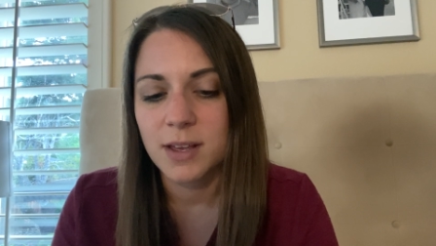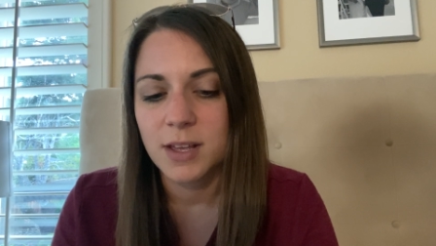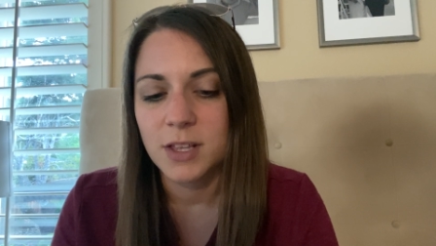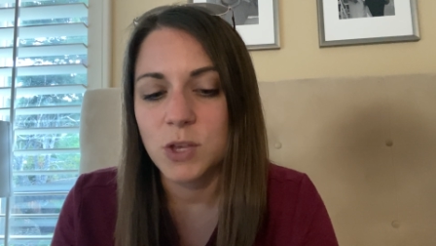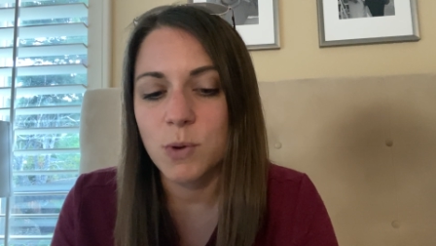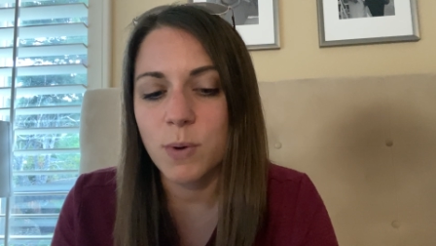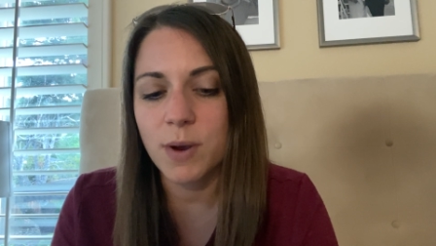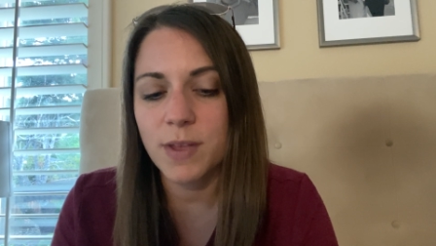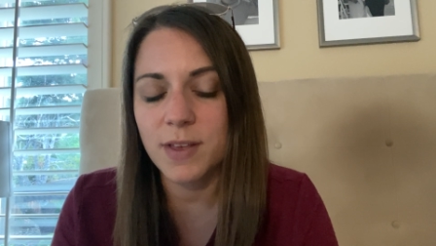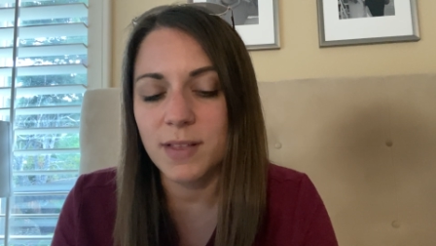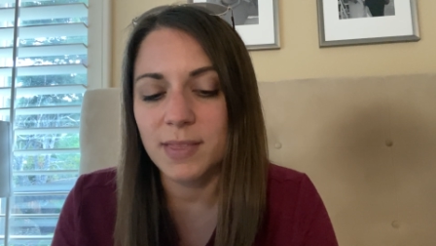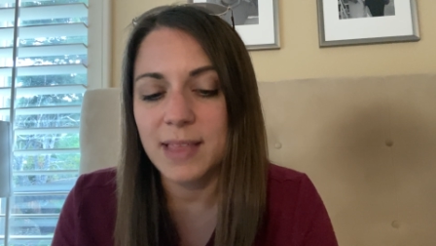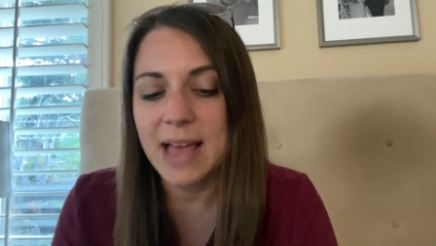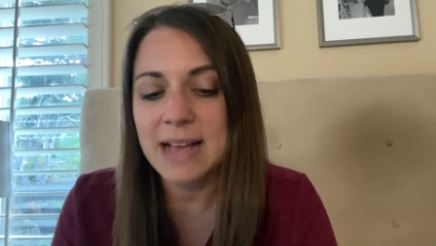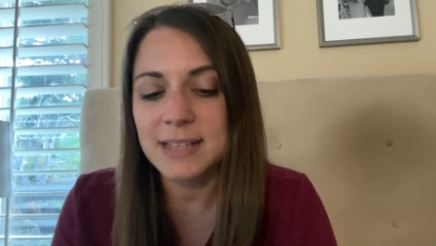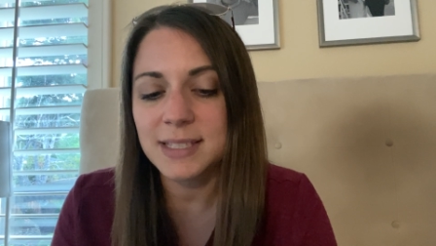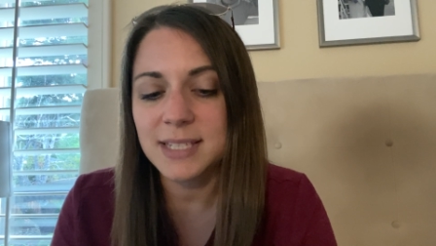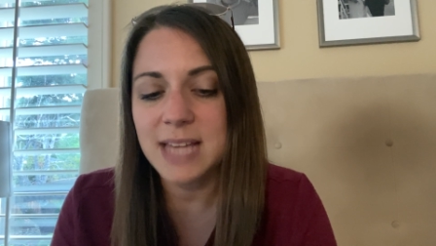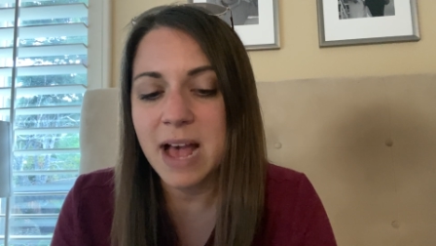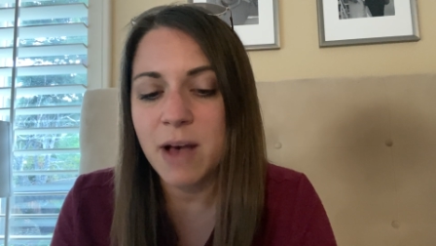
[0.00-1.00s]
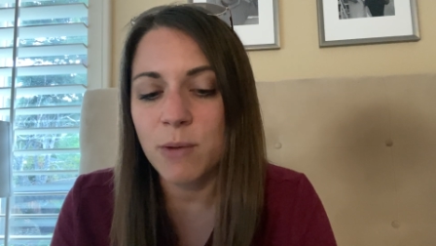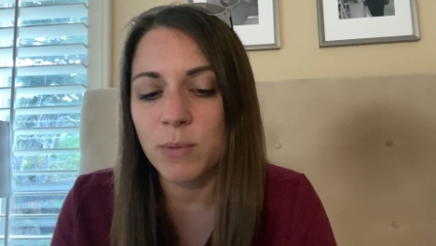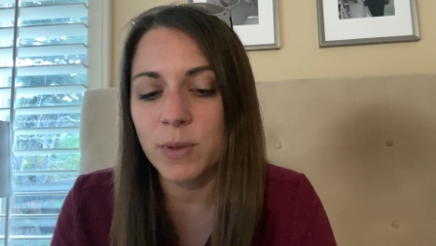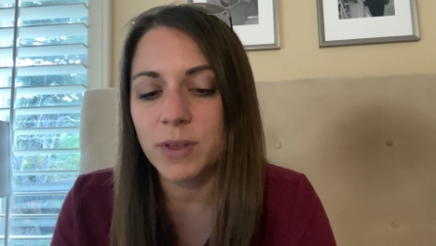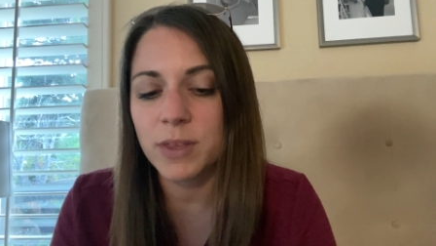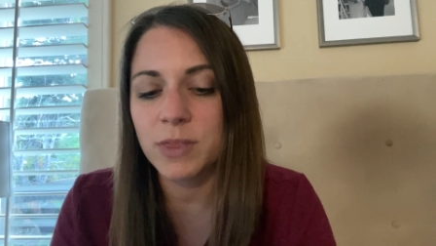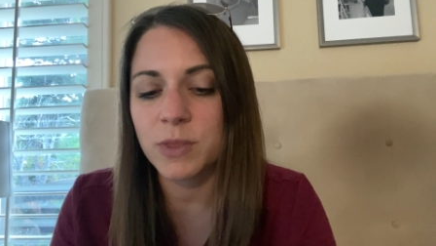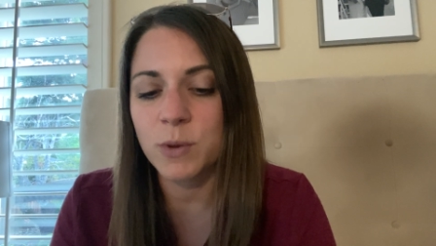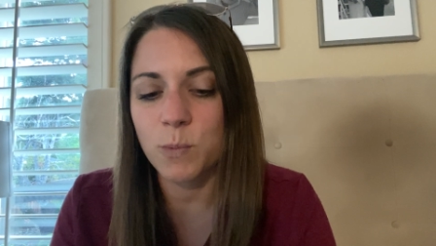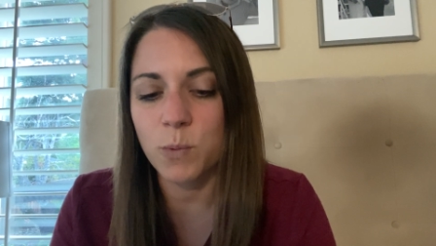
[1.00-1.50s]
You are the last owl
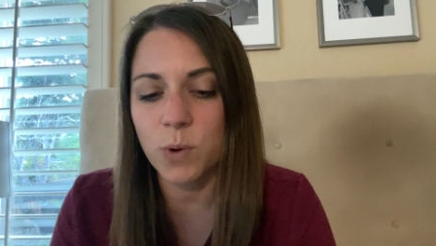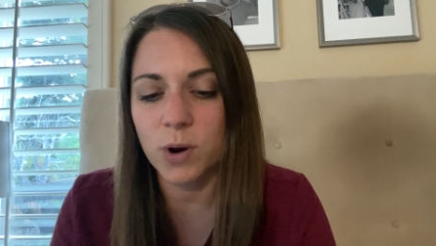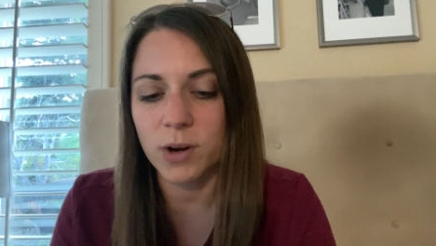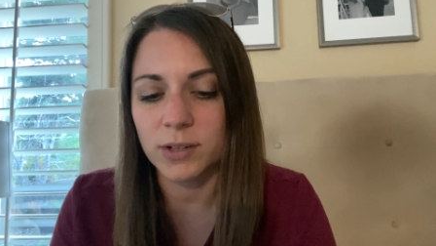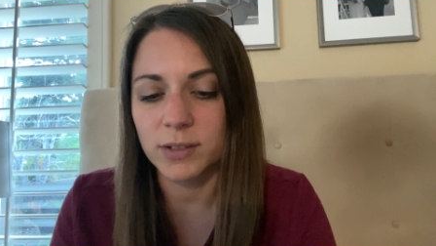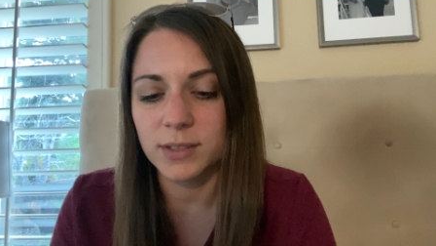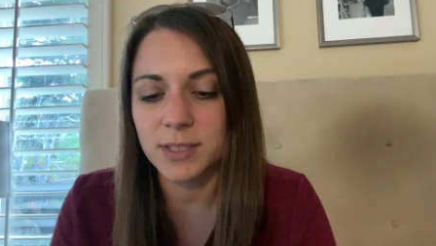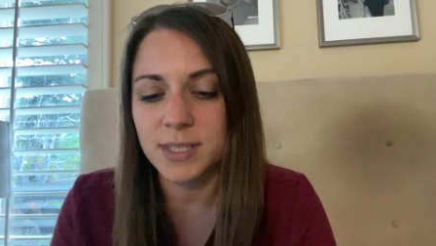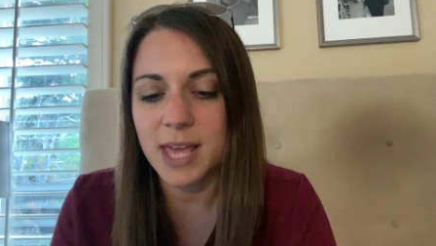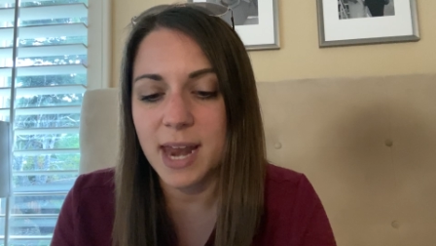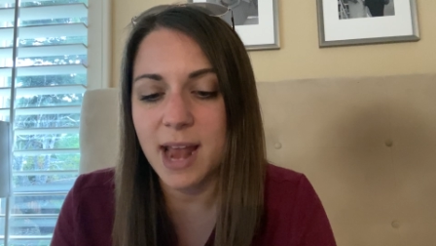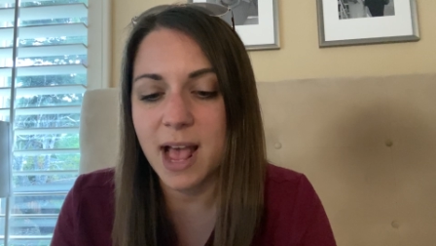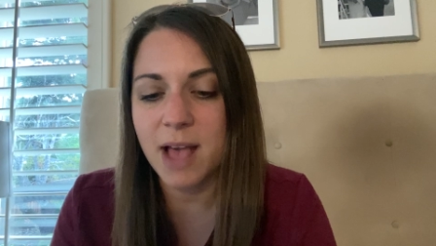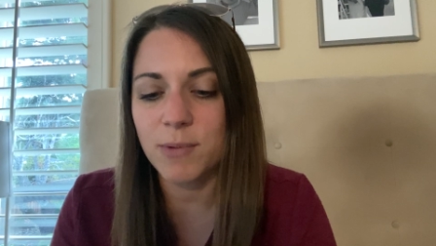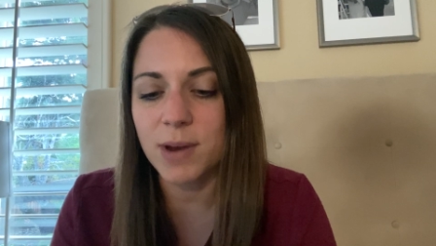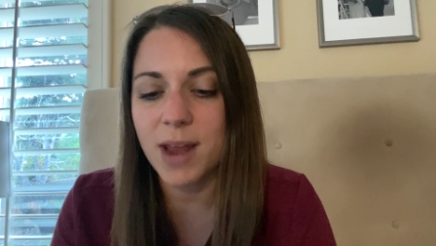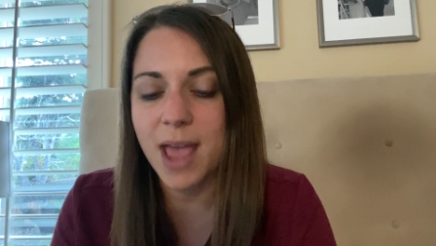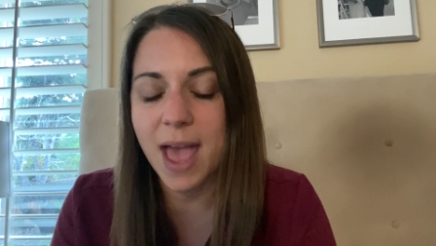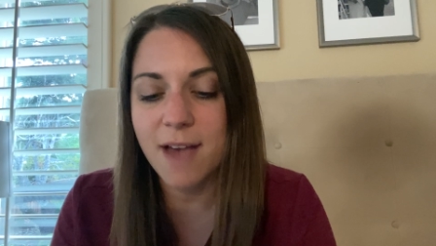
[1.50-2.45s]
in the world that I would